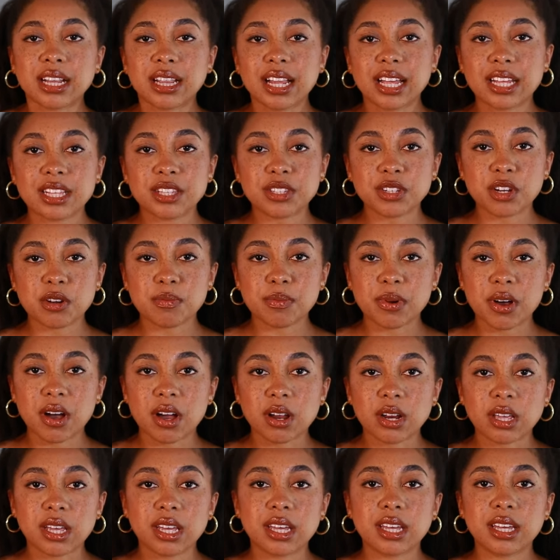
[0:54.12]
cleanse your
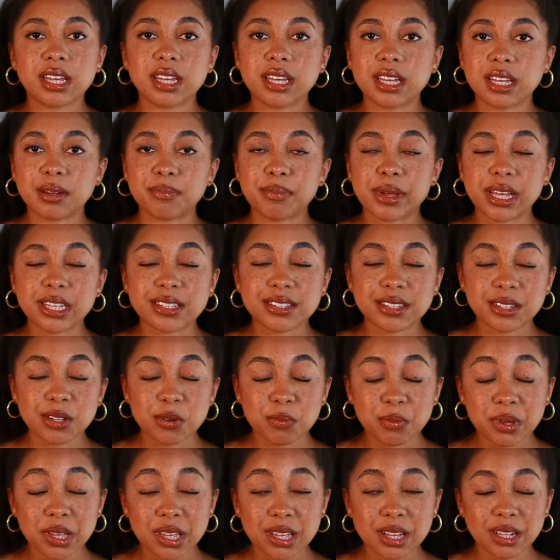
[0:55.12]
body. It makes
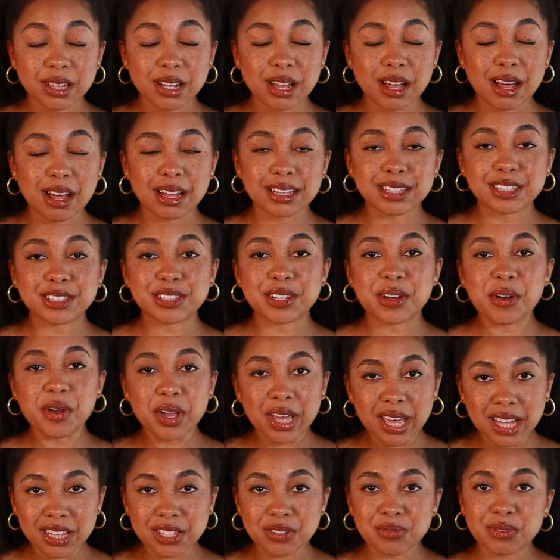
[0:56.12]
you pee a lot, so
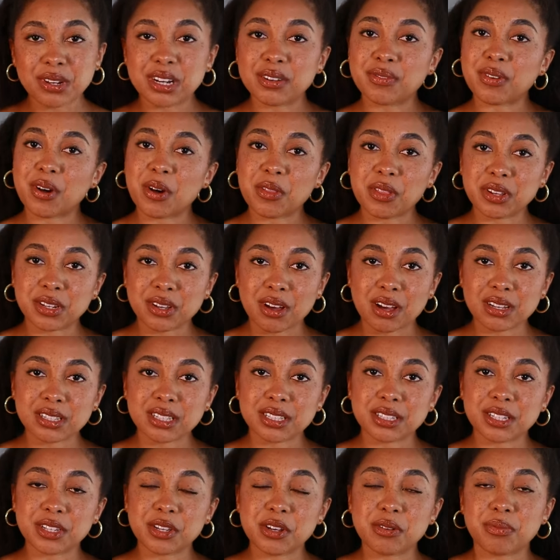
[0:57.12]
it gets rid of all the
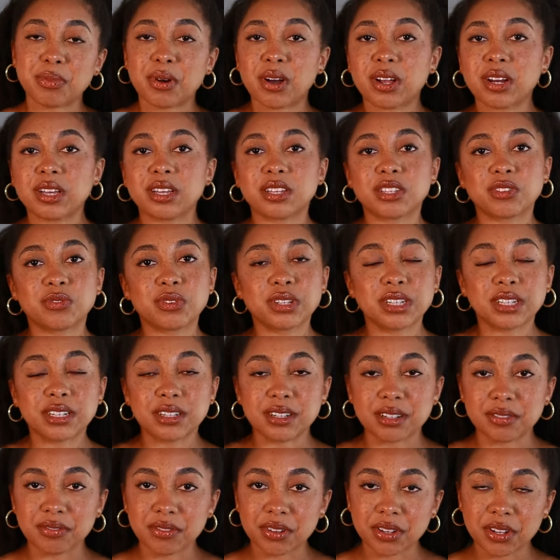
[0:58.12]
toxins in your body. It's really
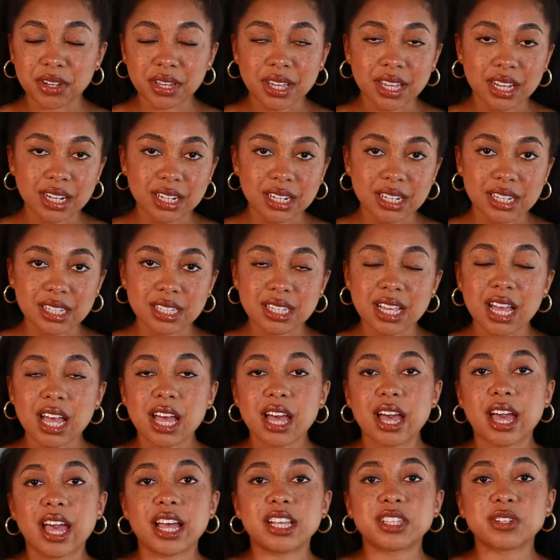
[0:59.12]
good for your kidneys.
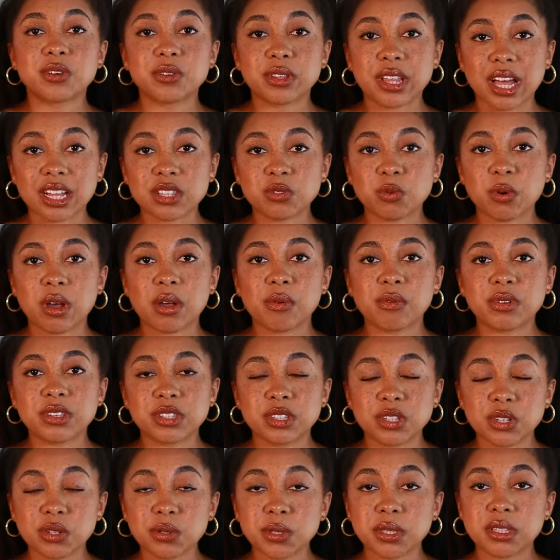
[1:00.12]
And so that's why it
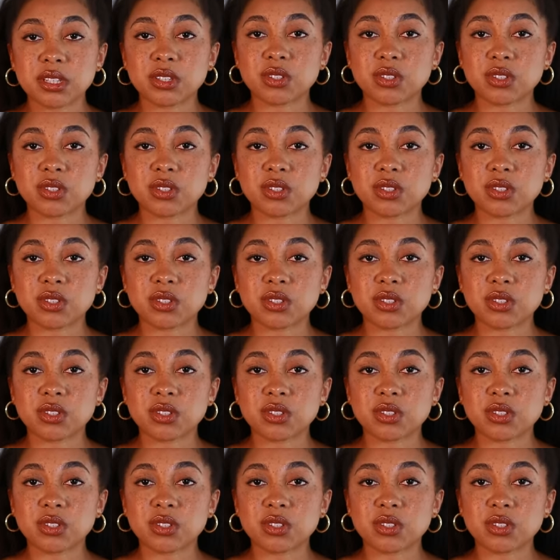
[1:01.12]
was used.